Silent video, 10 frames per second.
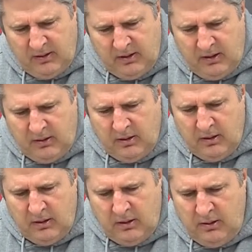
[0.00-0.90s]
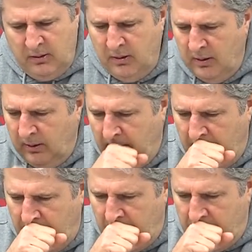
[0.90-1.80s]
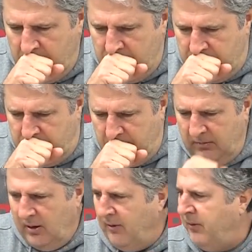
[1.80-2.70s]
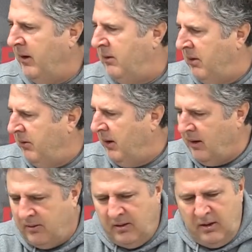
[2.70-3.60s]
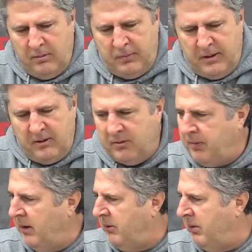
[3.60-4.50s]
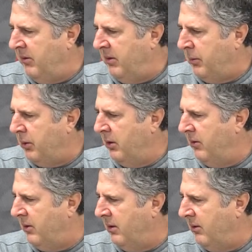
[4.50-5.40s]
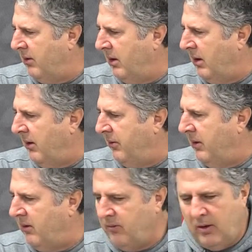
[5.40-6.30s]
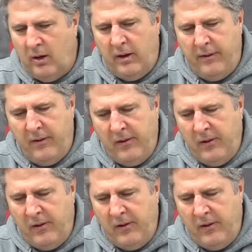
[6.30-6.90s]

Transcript: I think offensively I'd say the biggest place we've improved is offensive line.